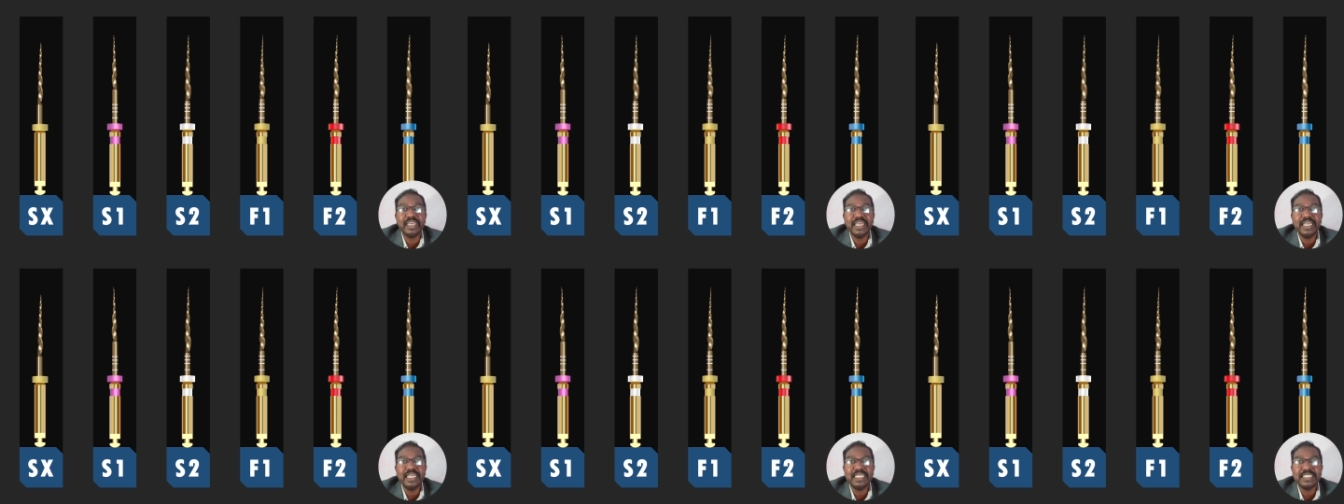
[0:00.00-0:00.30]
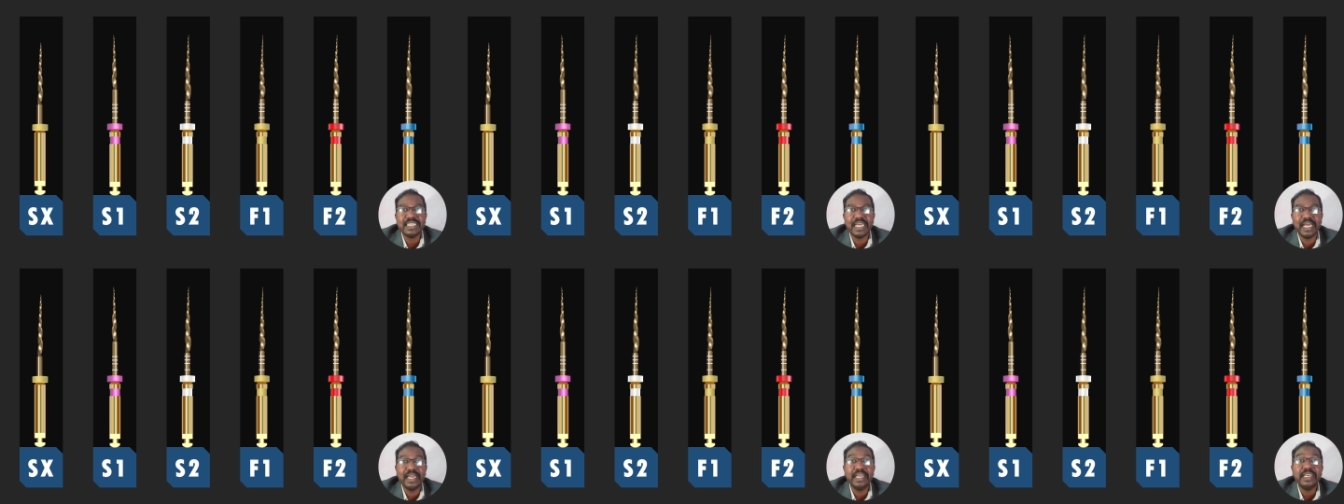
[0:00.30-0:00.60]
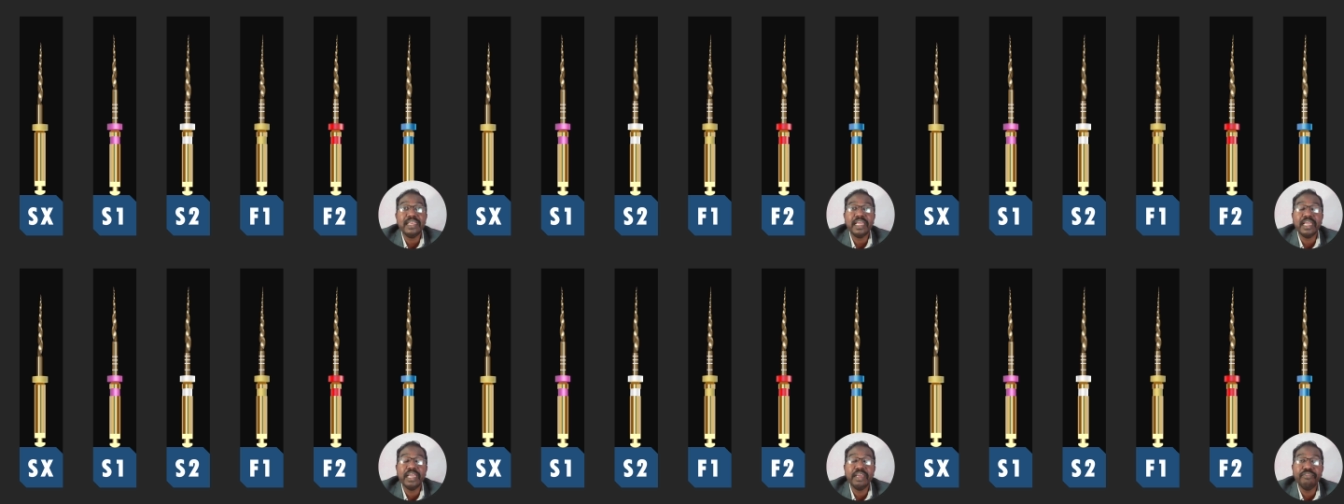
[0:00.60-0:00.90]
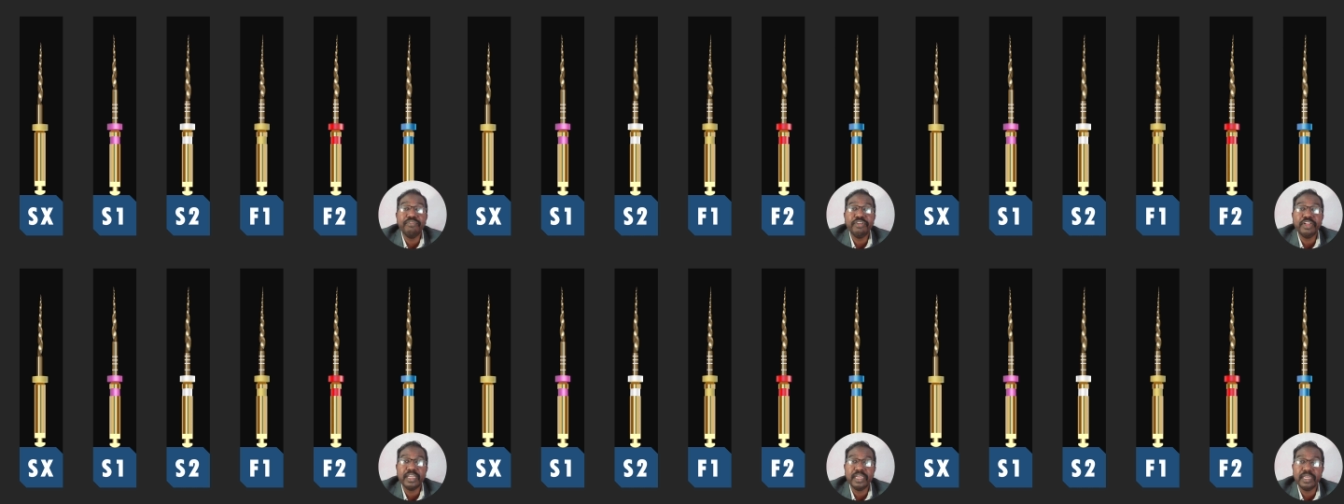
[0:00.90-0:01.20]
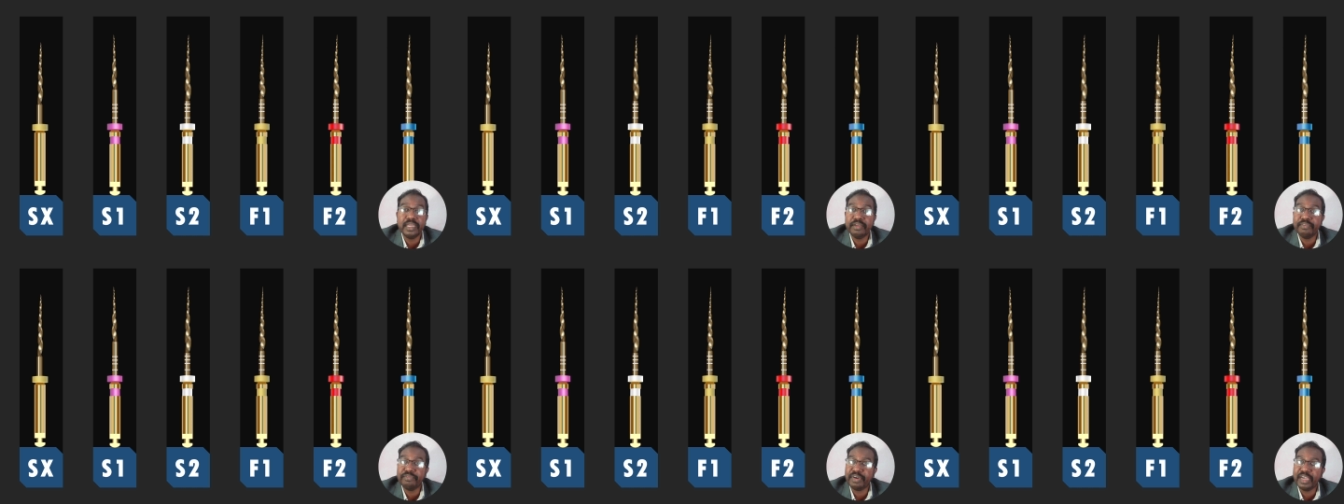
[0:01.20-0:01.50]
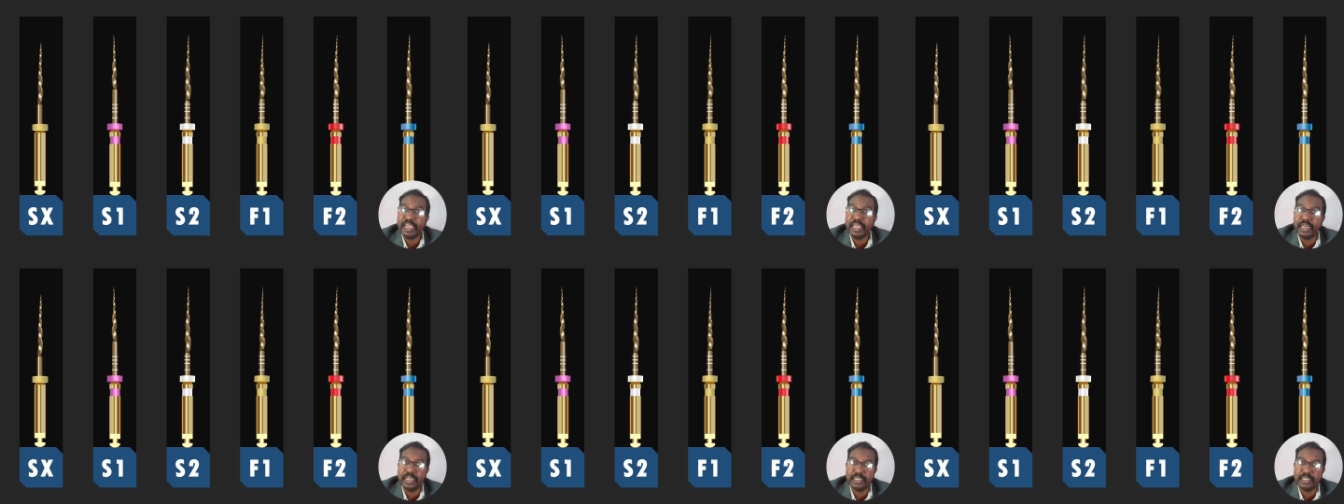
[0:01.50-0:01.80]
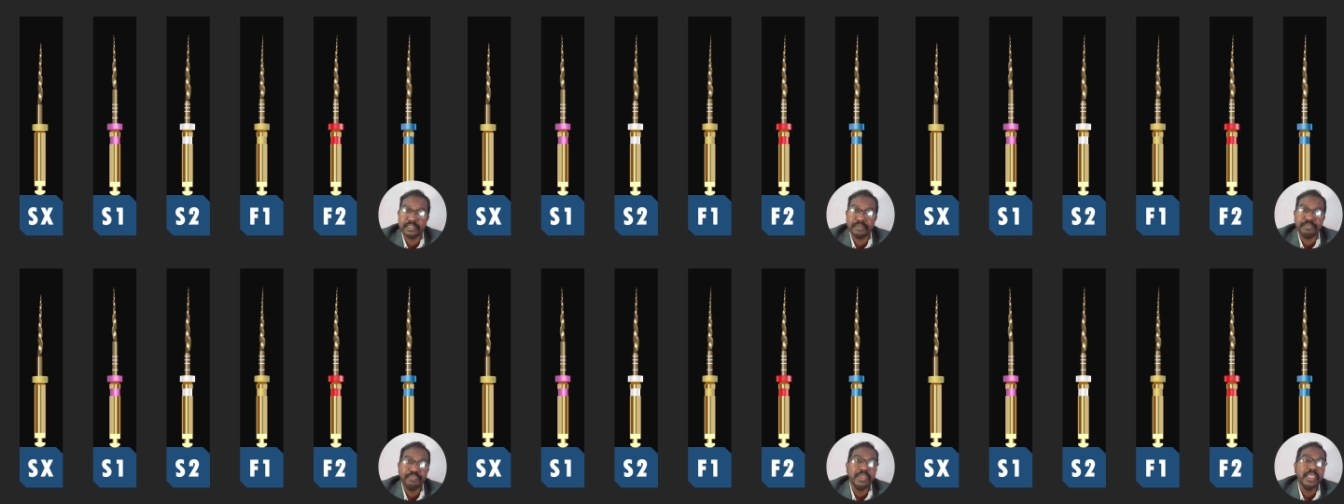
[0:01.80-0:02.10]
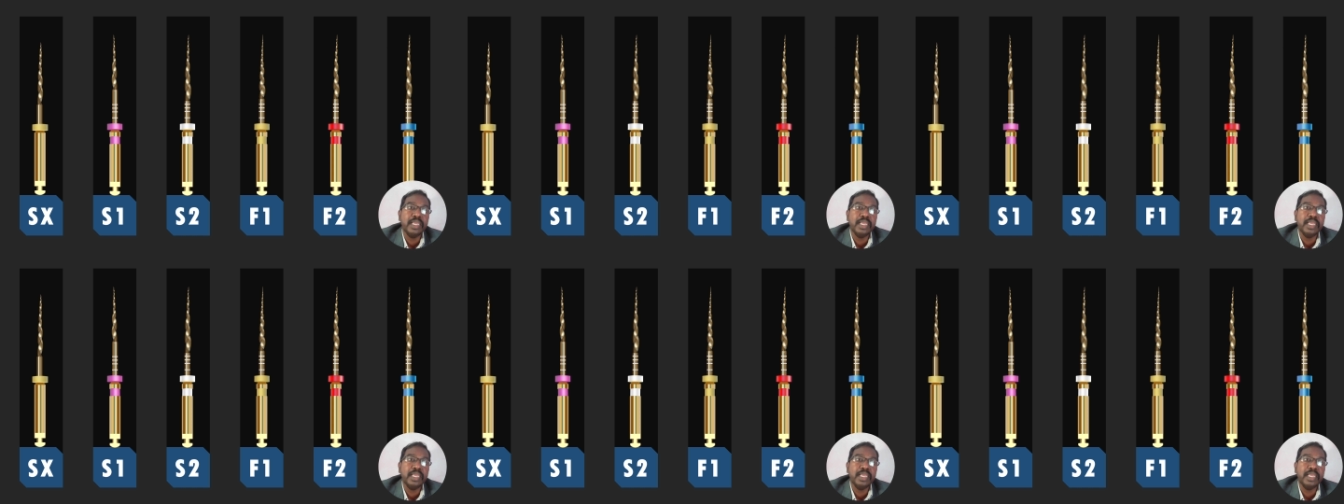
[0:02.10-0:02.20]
each and every files.